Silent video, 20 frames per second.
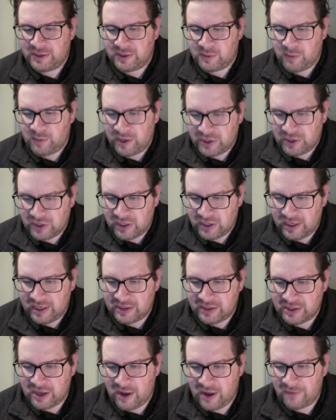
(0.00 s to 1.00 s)
especially
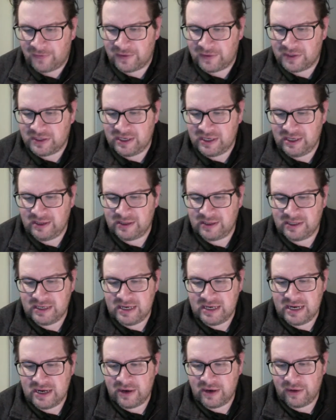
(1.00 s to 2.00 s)
against conference teams
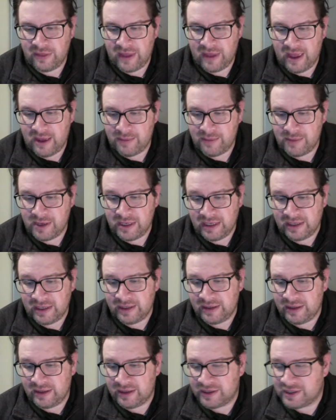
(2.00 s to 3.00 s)
near them
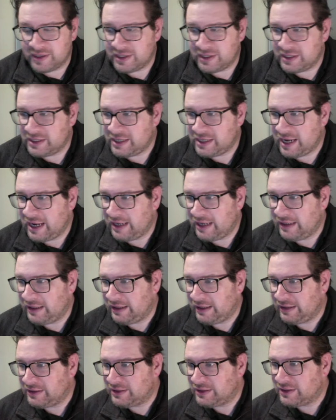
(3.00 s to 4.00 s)
in the
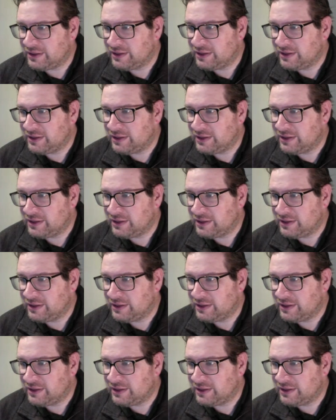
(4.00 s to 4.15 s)
standings.